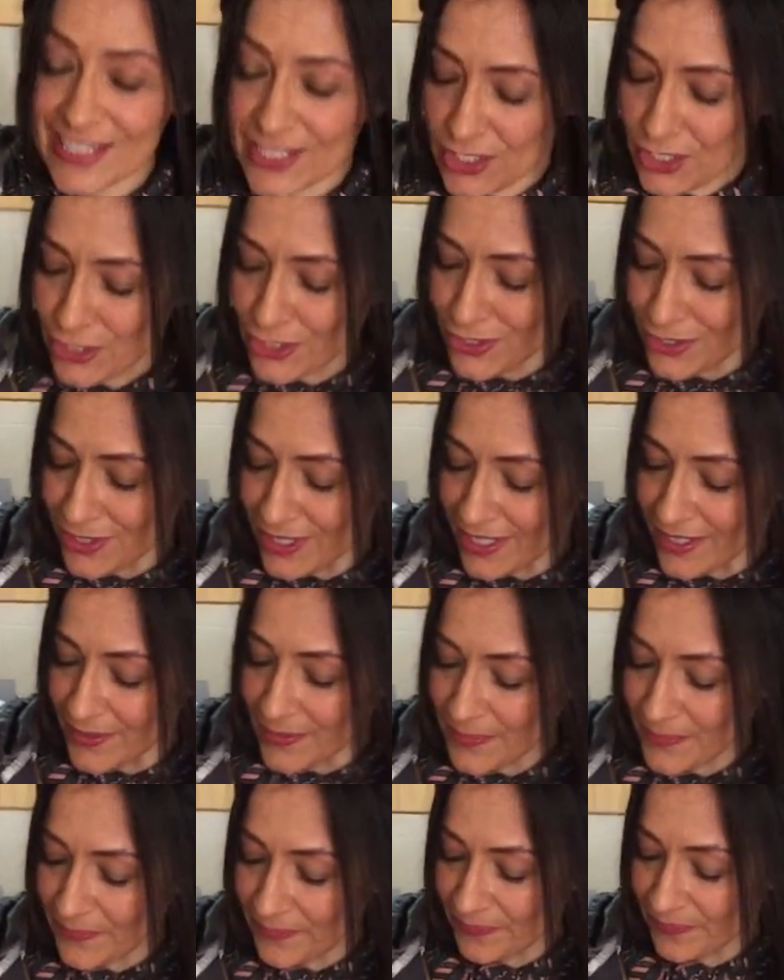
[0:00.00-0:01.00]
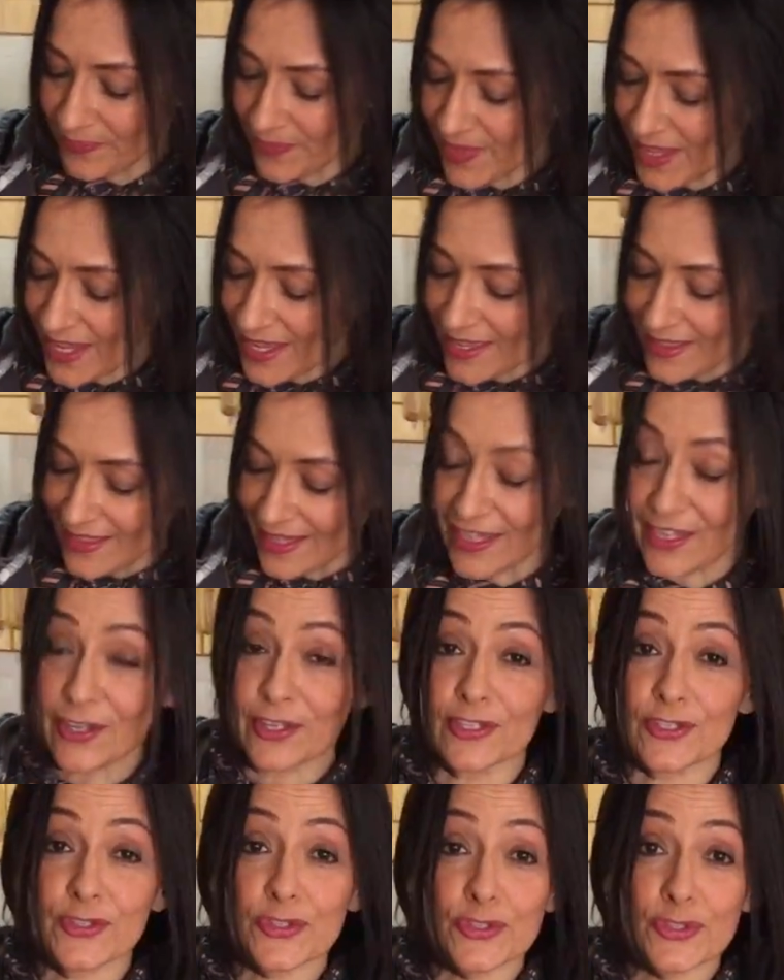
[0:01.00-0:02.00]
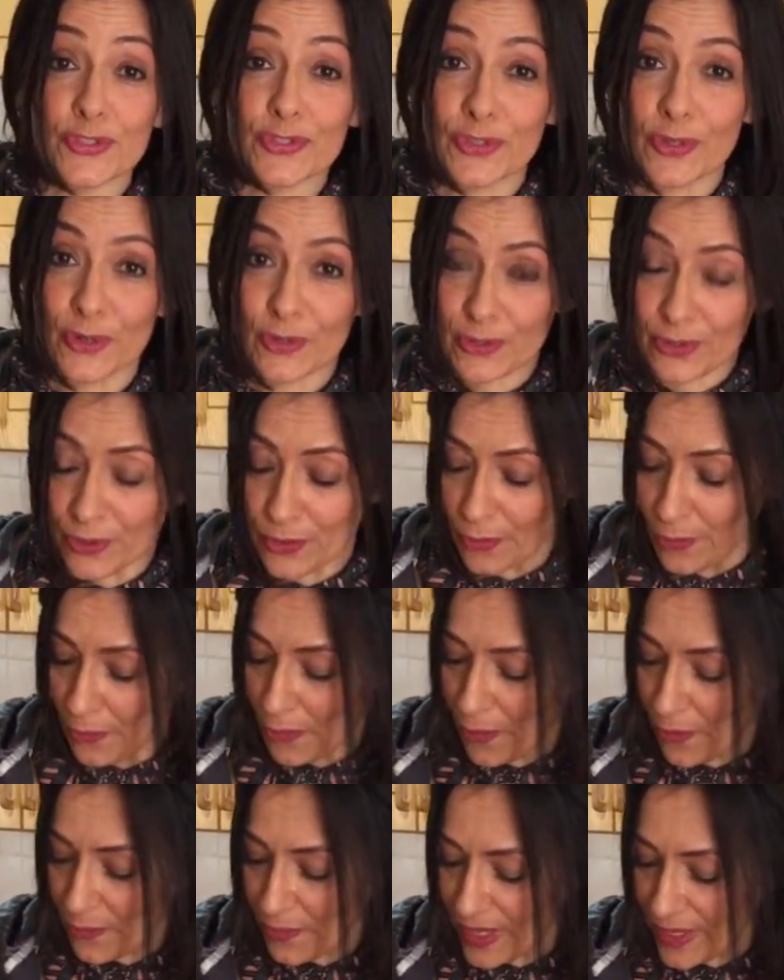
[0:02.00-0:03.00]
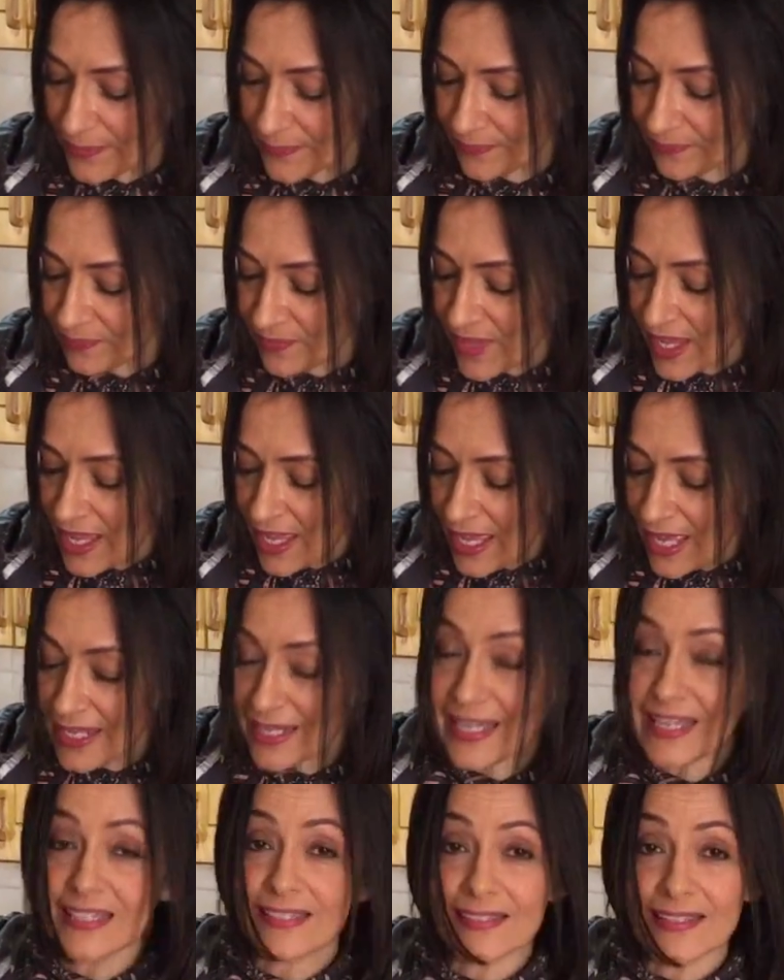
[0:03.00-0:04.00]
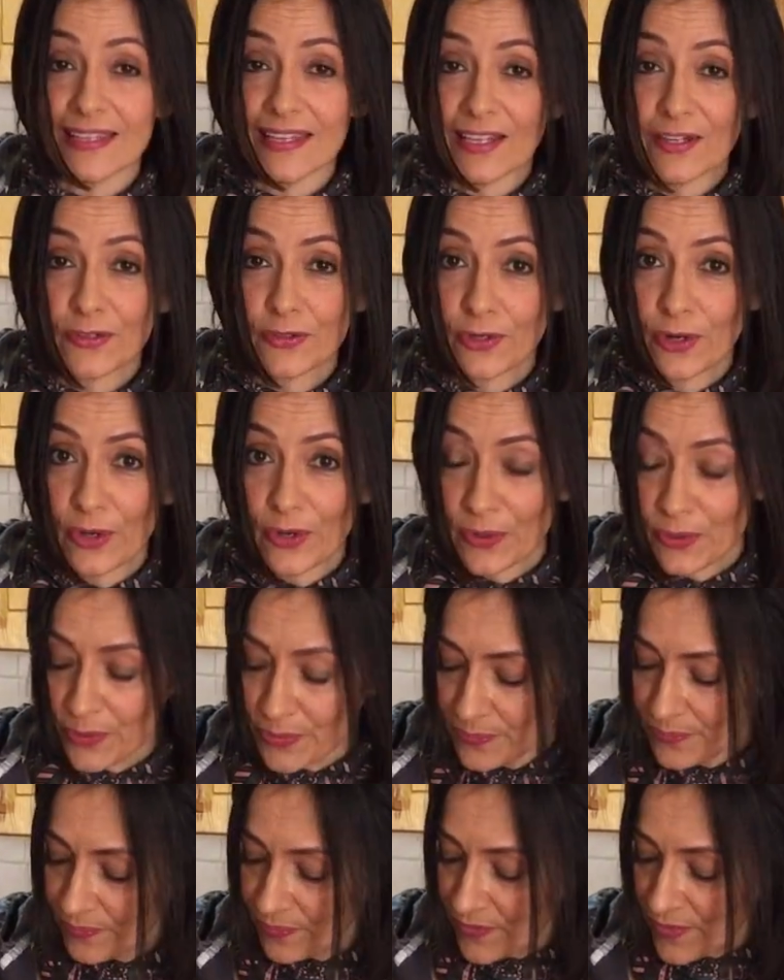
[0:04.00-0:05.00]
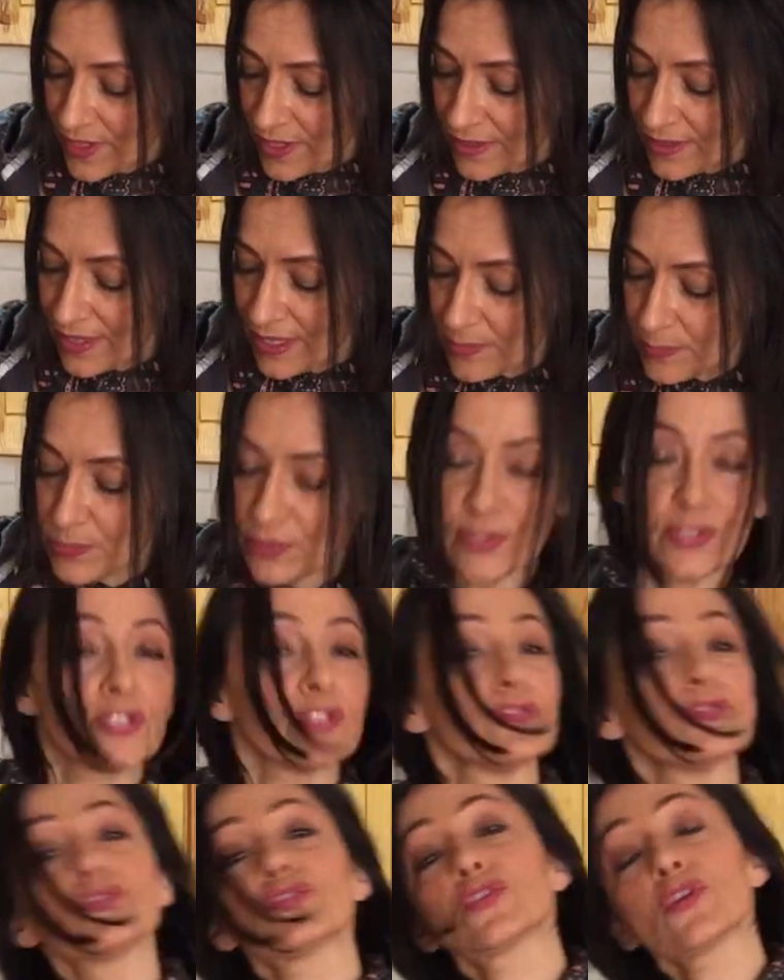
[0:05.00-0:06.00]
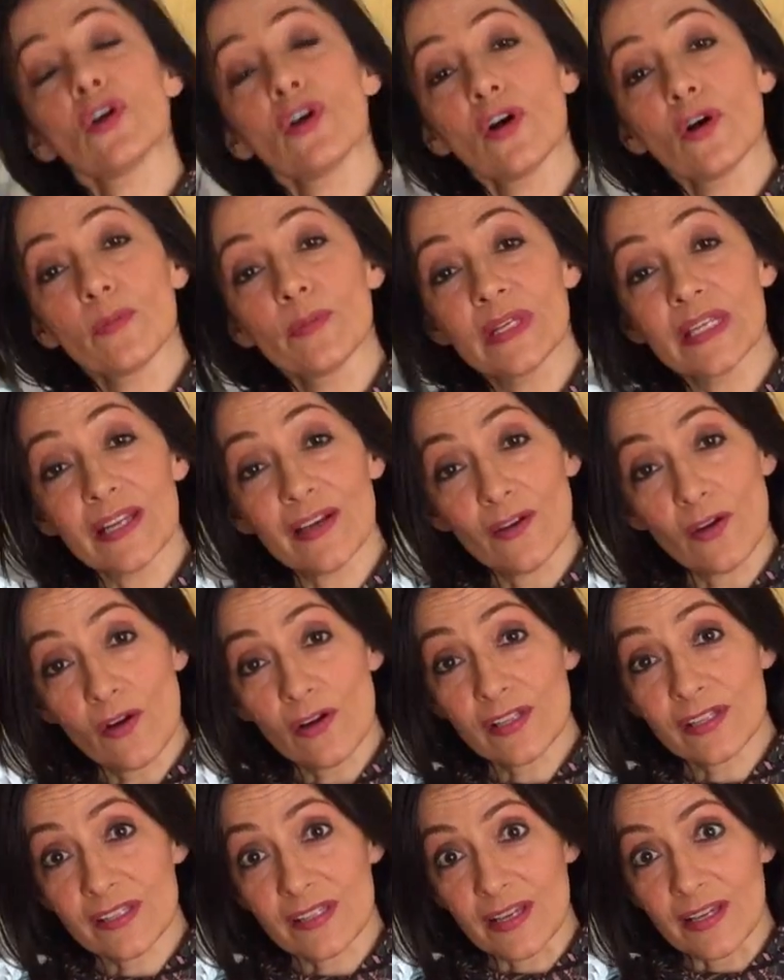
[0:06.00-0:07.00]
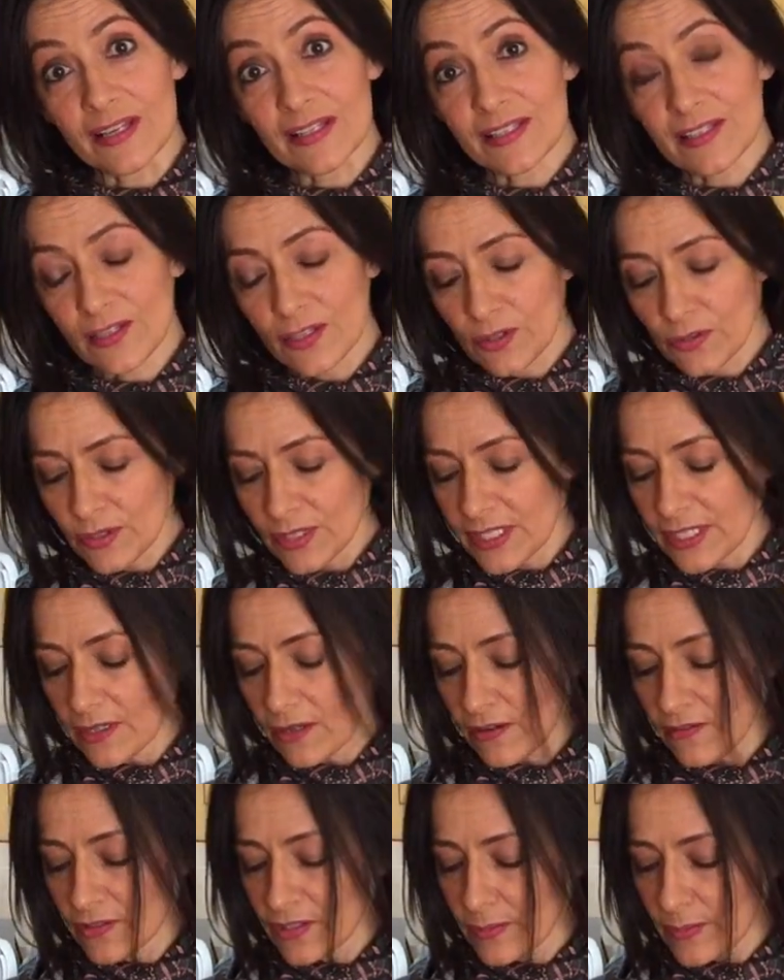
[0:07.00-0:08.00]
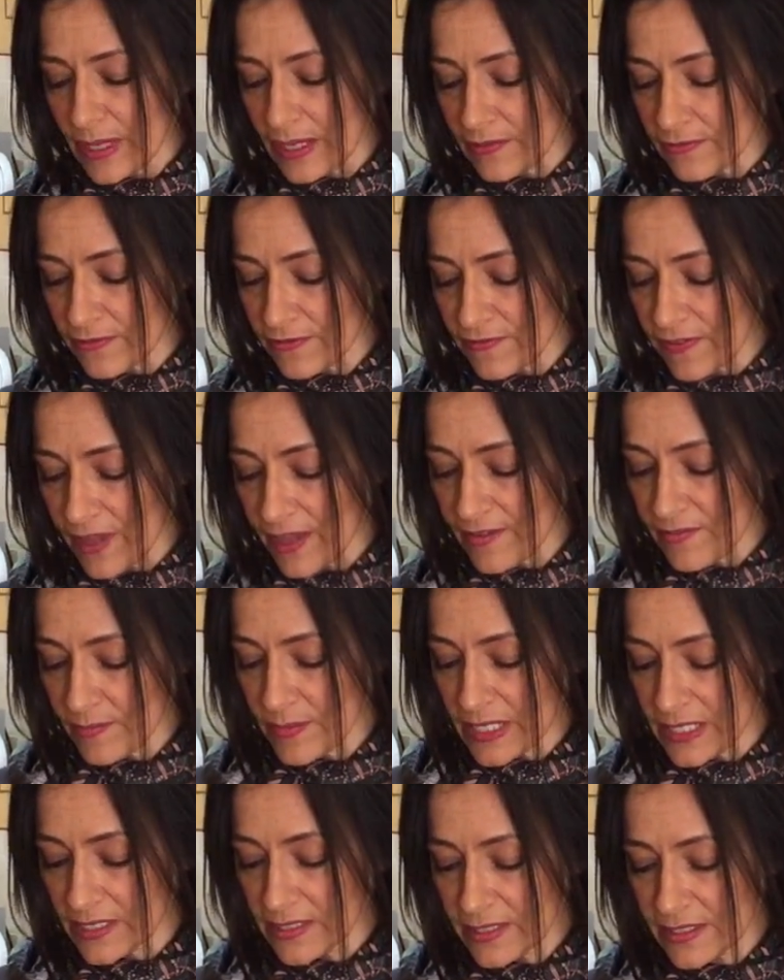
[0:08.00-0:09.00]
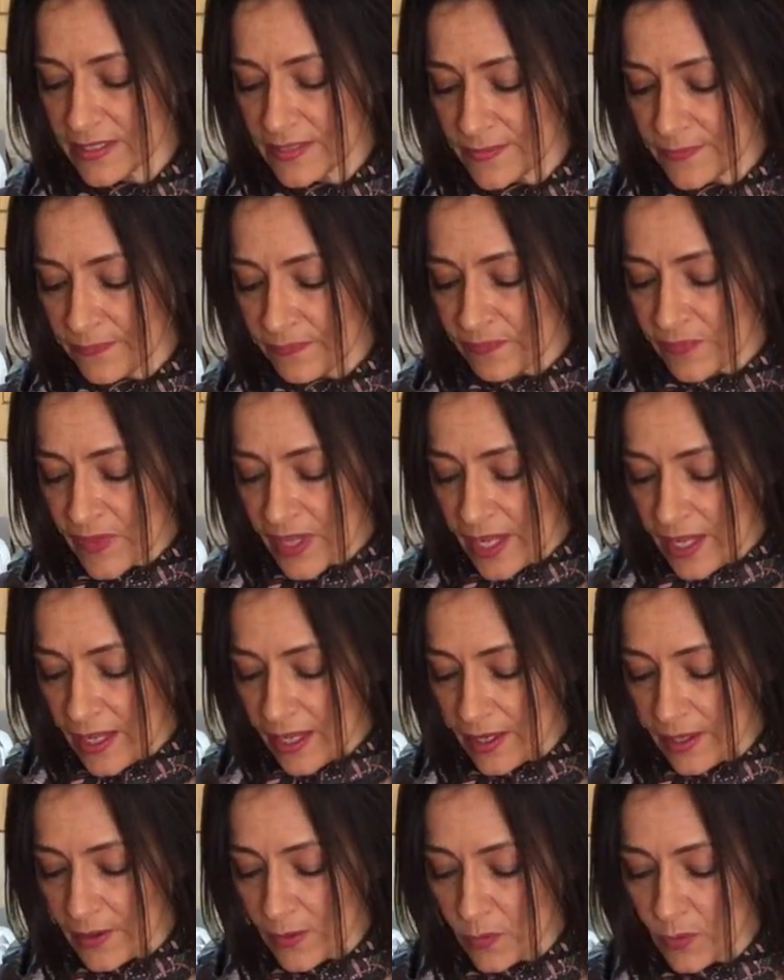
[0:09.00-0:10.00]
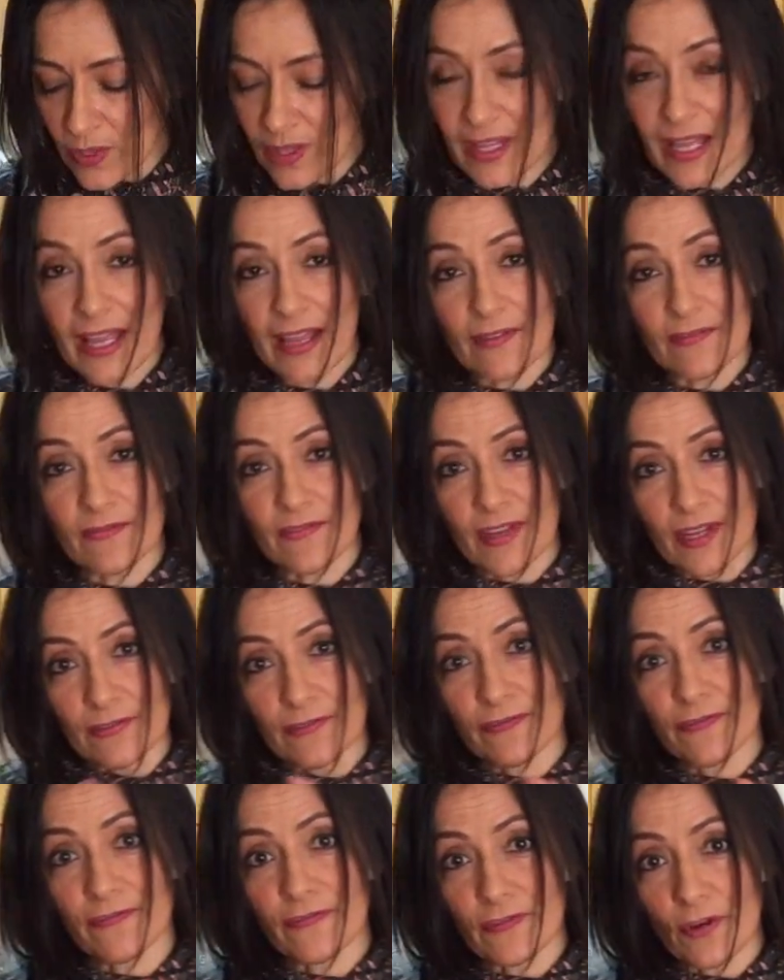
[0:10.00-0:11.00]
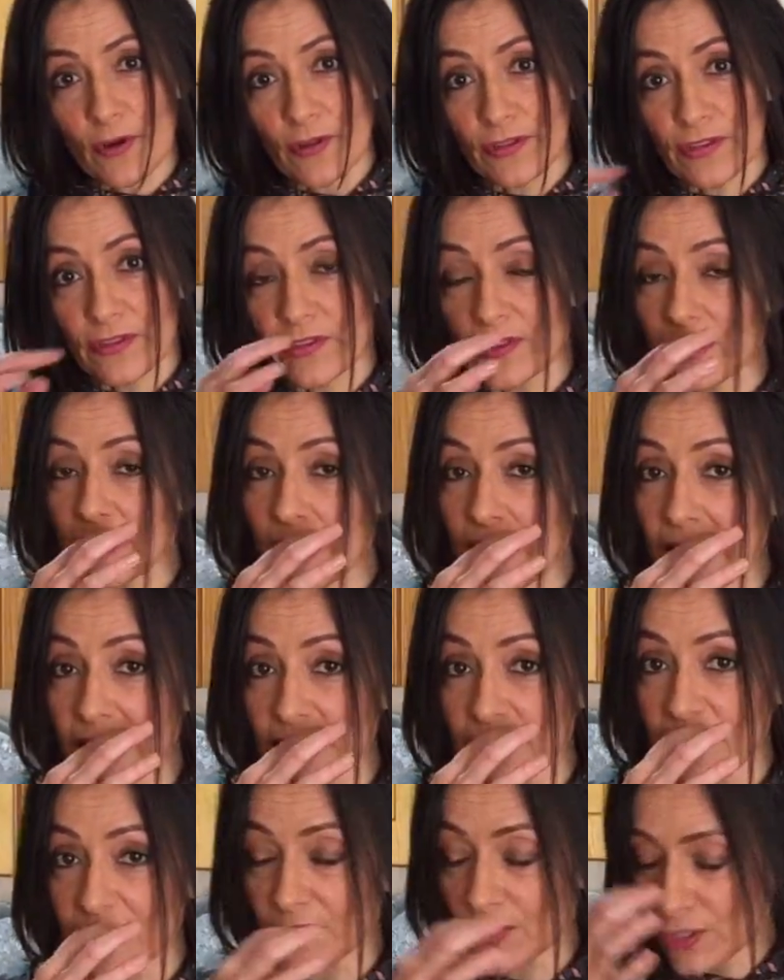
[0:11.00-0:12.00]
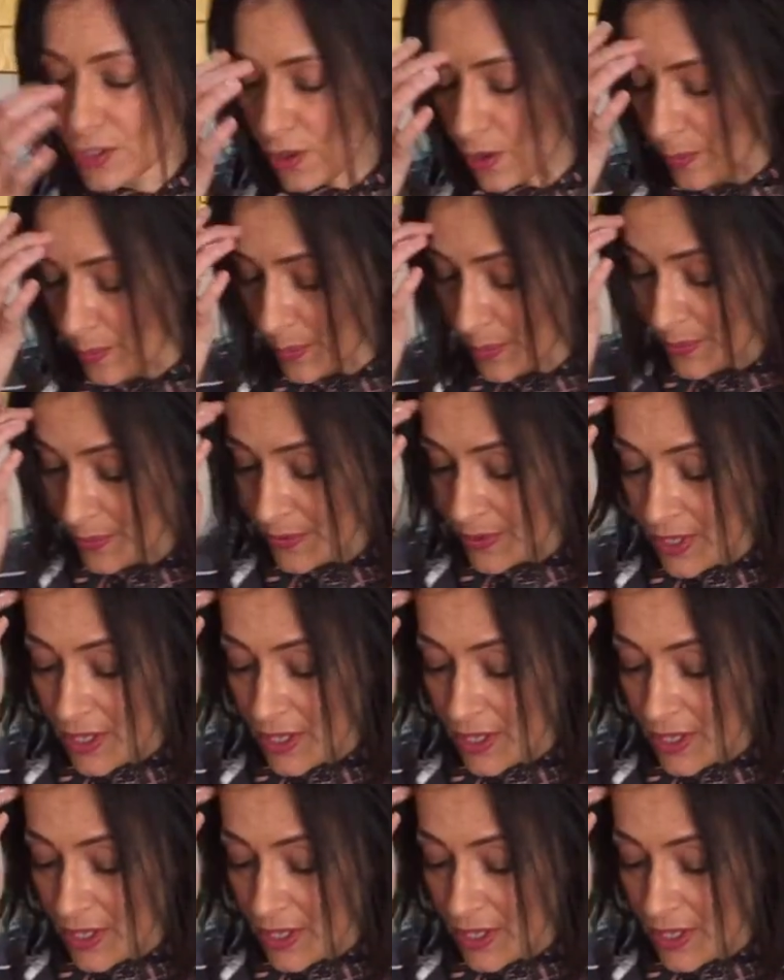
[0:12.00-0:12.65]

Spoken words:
that sugar. They're going to start growing. And as they grow, they produce carbon dioxide. So you'll see after about 5 minutes, we'll have a froth at the top